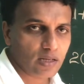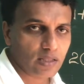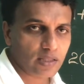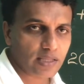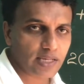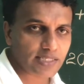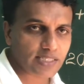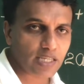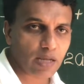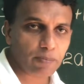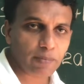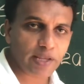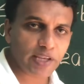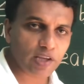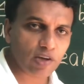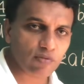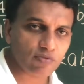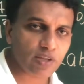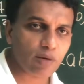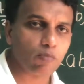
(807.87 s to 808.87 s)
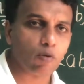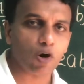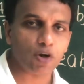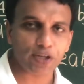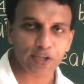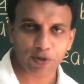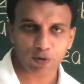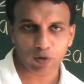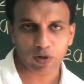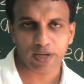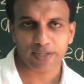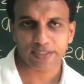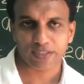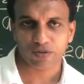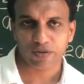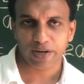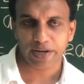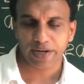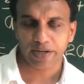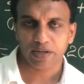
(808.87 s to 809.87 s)
That's the meaning of the modulus,
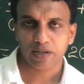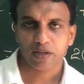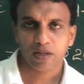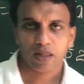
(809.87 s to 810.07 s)
right?